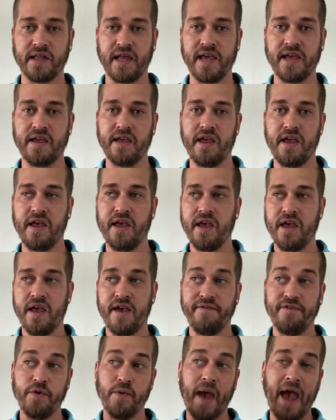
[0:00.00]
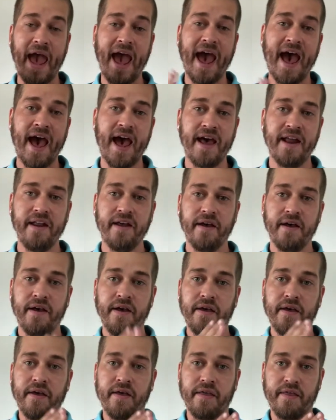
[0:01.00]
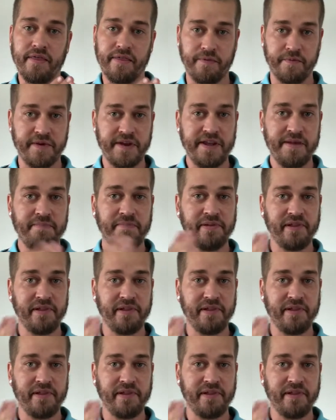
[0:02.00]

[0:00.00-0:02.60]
Like if you add 3